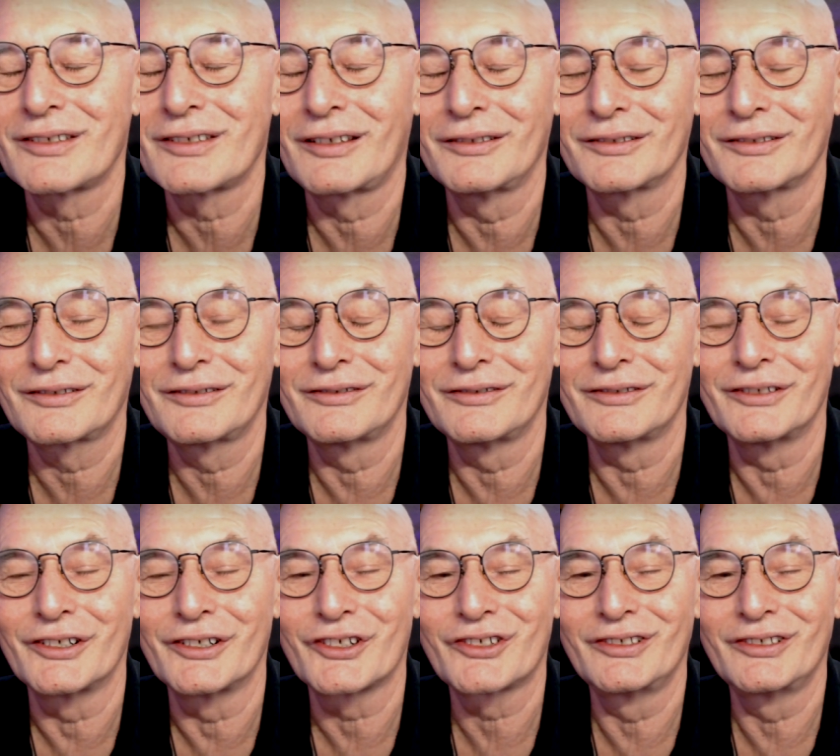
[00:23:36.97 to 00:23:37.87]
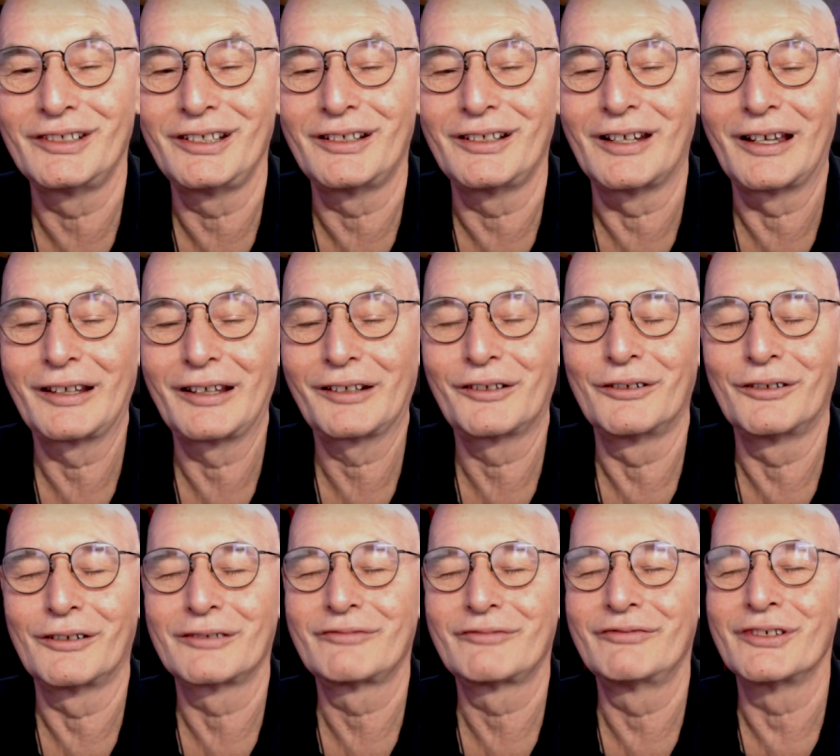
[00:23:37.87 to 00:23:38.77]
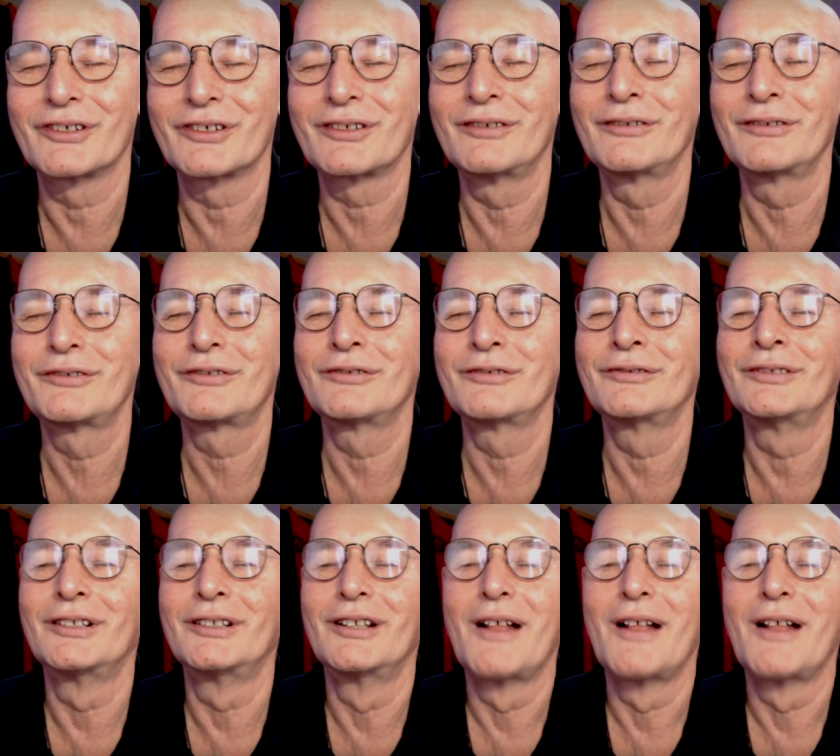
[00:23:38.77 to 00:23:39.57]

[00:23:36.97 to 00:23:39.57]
unconditionally, like Lord Vishnu, to